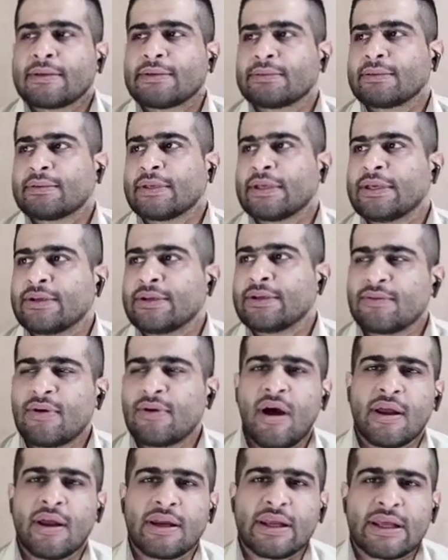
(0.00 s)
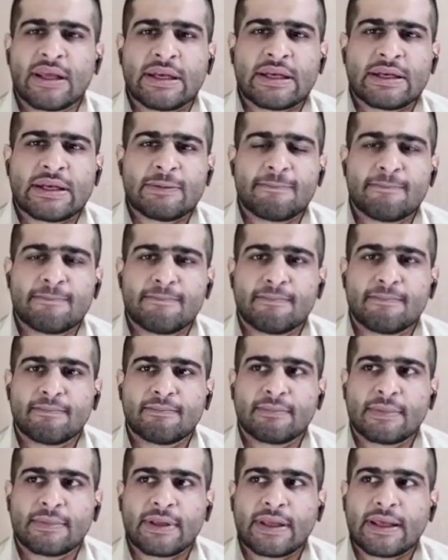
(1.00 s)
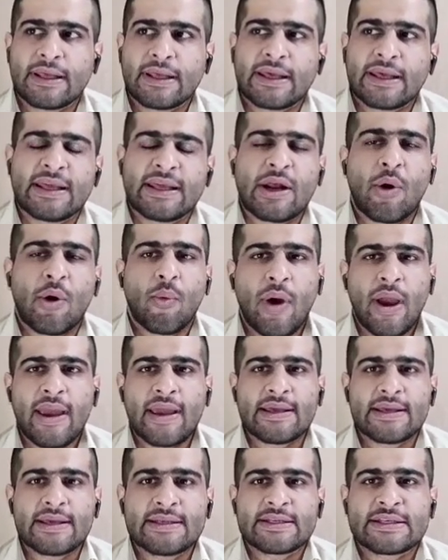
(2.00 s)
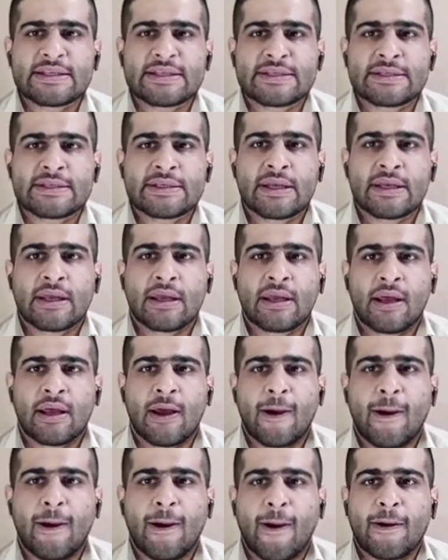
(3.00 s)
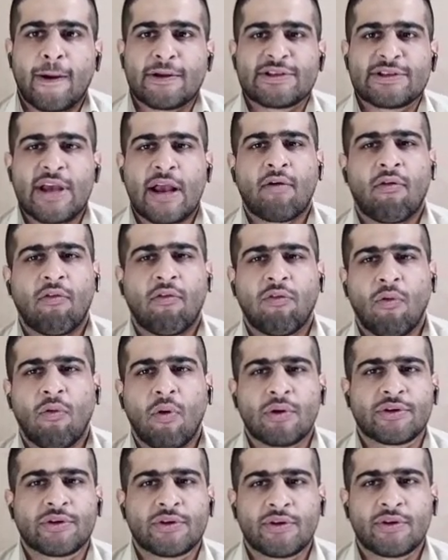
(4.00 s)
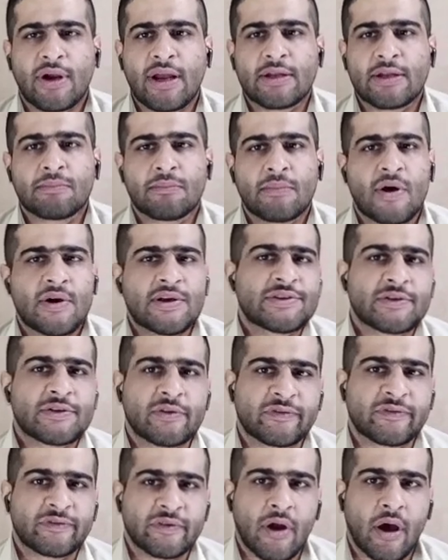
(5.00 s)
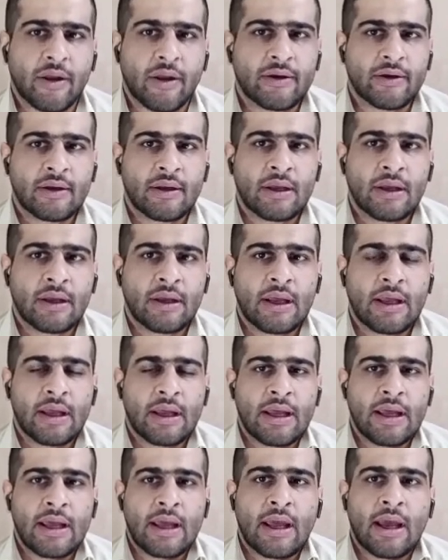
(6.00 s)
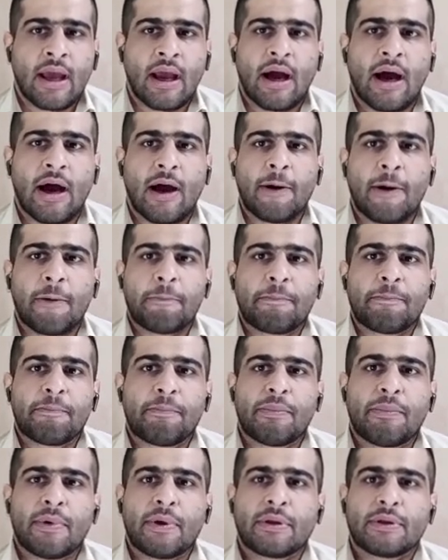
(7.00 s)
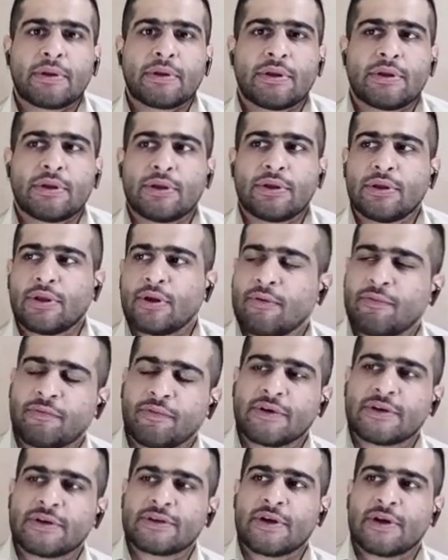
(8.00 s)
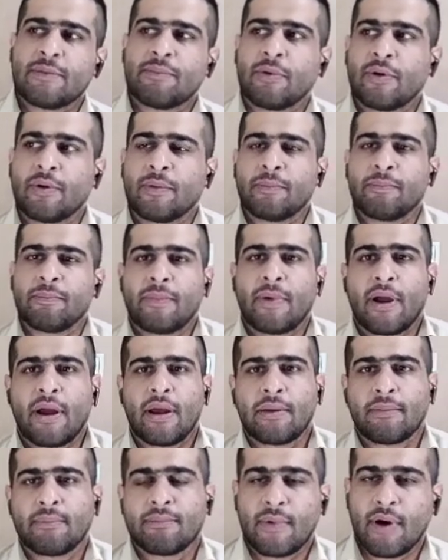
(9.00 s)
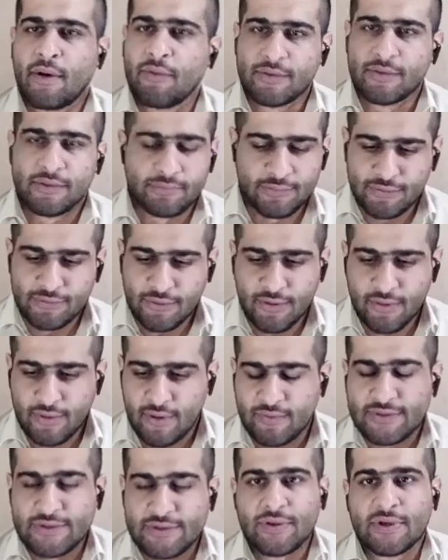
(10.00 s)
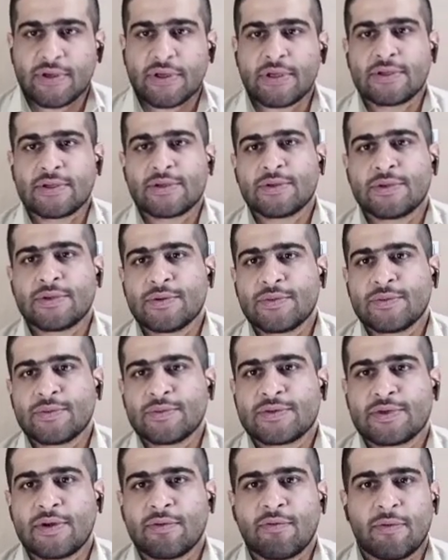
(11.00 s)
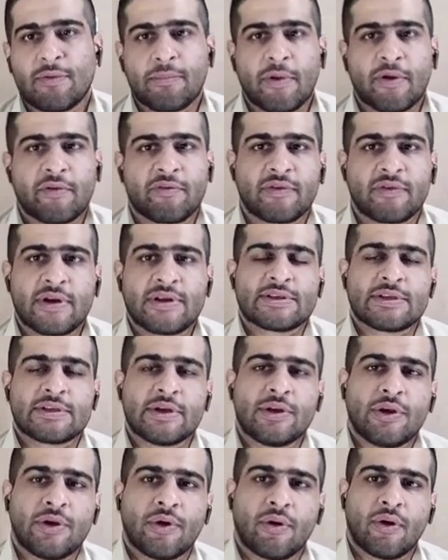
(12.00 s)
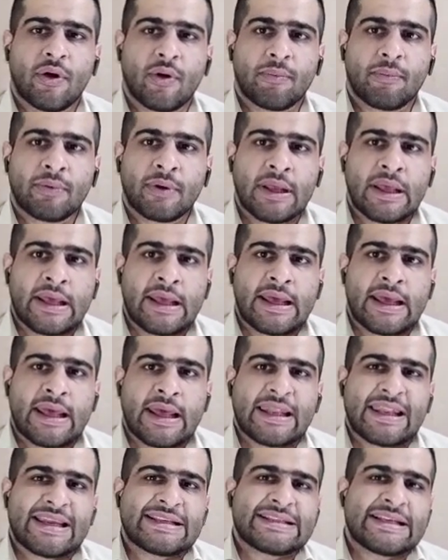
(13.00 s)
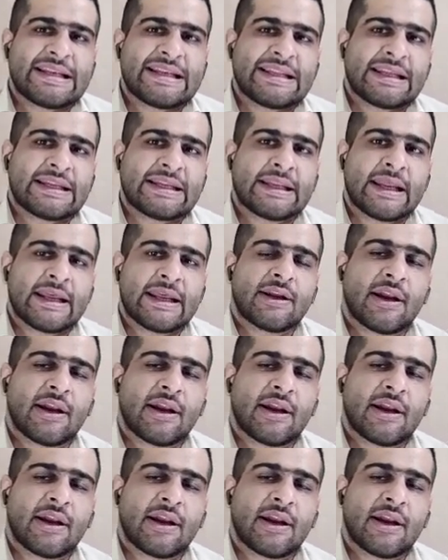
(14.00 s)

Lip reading: Iran, in a way, is jack of all trade, master of none. Uh, for example, I was talking to some of my friends in Europe, and they say that they